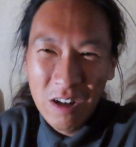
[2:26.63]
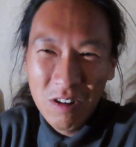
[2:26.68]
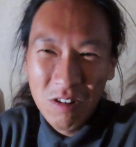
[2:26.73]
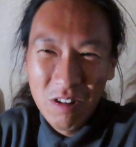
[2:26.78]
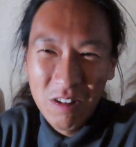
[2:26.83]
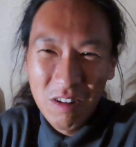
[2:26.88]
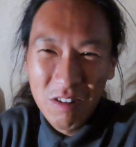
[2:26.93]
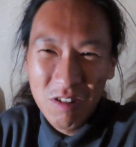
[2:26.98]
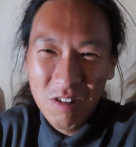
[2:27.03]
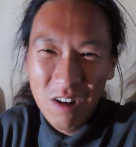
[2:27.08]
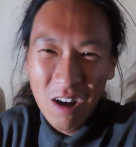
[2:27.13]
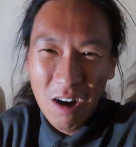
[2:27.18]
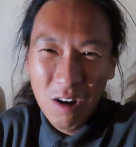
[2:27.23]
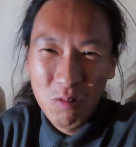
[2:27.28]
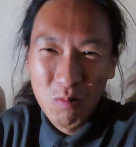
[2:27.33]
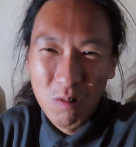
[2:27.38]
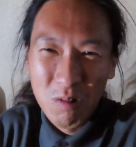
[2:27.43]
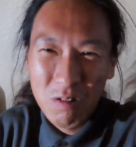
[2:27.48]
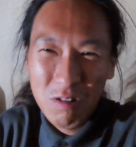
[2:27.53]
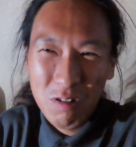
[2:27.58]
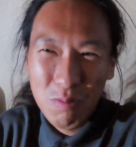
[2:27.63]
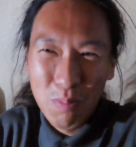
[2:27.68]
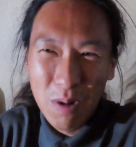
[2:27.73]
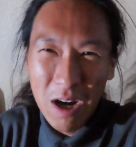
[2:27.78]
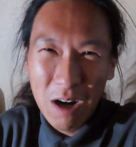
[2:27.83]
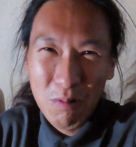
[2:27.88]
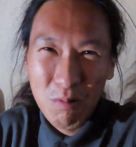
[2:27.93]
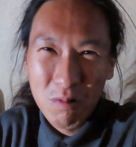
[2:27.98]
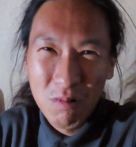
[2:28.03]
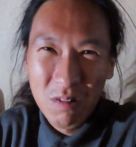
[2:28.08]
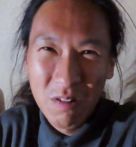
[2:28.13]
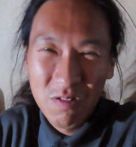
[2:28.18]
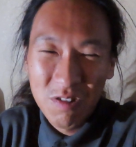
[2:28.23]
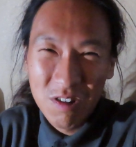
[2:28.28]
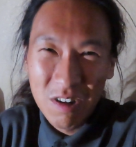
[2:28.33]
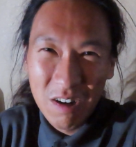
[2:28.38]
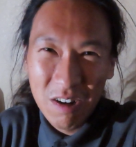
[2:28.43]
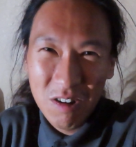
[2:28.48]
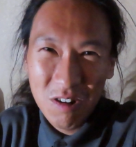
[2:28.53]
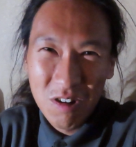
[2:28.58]
into this downward spiral of
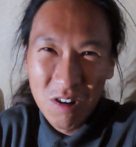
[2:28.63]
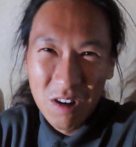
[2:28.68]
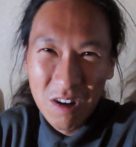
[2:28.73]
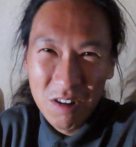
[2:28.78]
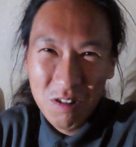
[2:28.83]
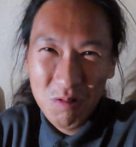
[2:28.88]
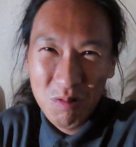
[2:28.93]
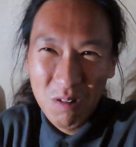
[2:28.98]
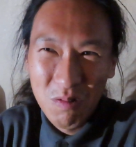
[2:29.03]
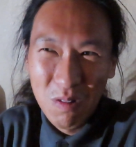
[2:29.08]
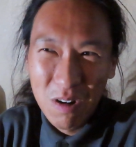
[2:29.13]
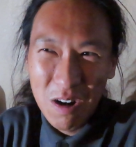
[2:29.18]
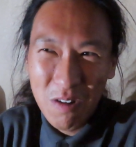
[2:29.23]
sunk cost, right?